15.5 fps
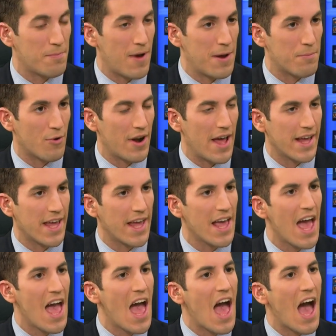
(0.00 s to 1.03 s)
Ben
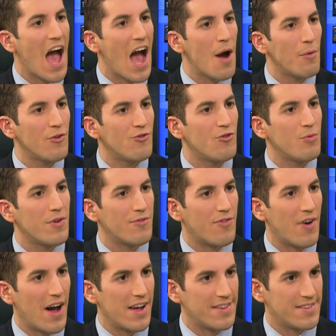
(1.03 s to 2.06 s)
Bernanke. How would you
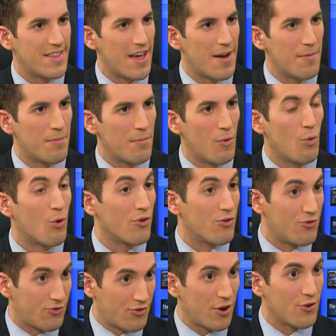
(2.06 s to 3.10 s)
advise them or
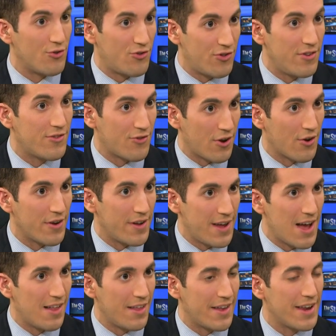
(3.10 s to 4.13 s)
Chair
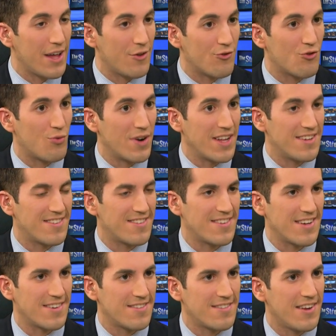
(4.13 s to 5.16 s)
Yellen in
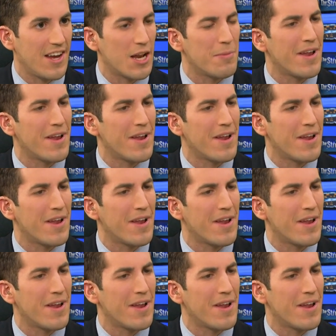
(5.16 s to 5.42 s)
2016?